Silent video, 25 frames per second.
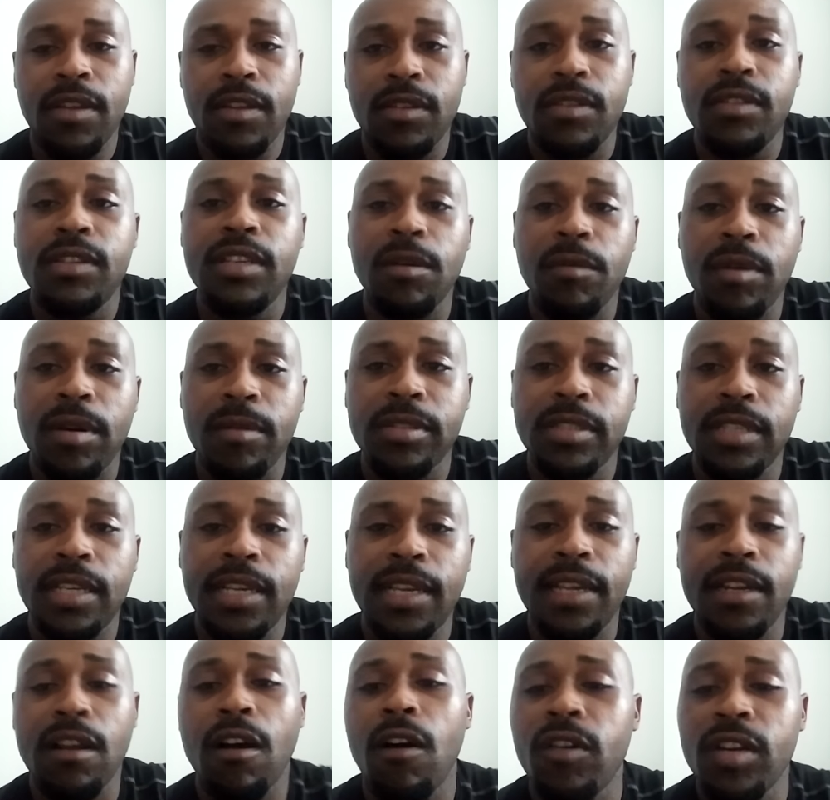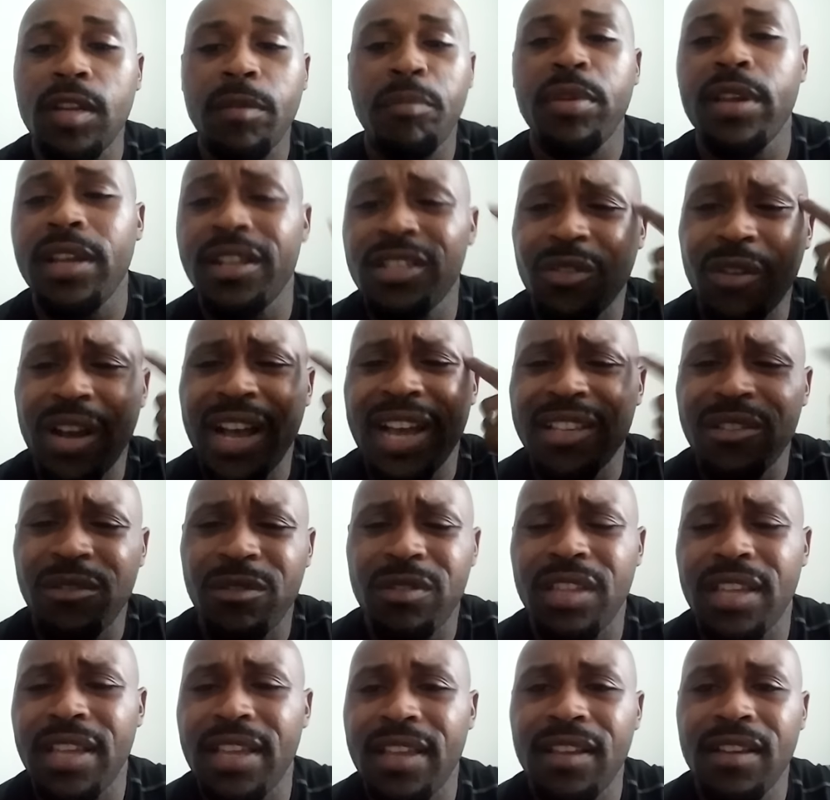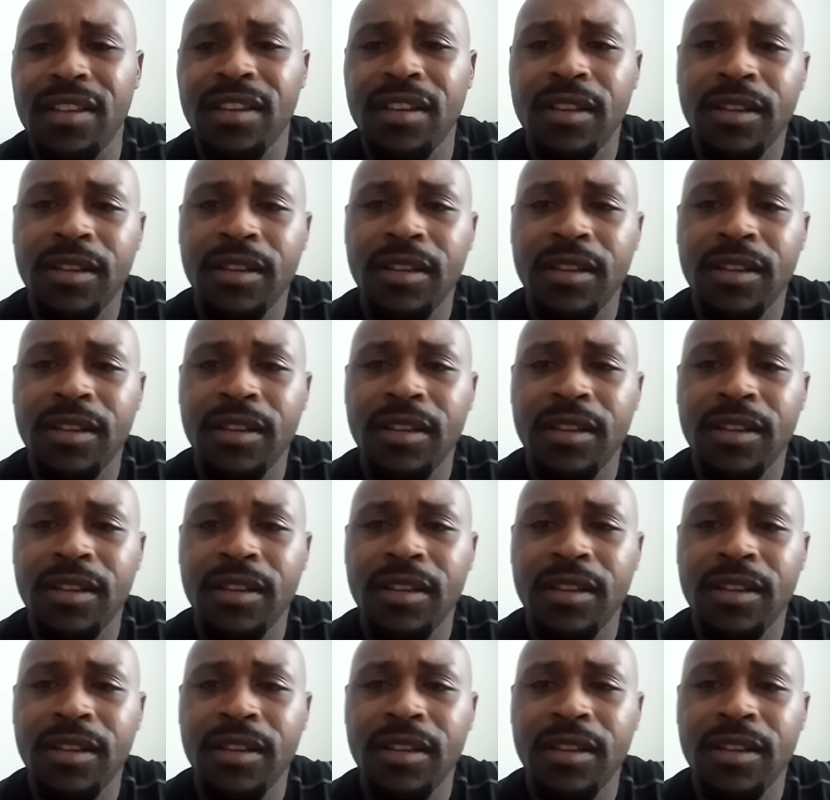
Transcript: You get what I'm saying? It all depends on how you think.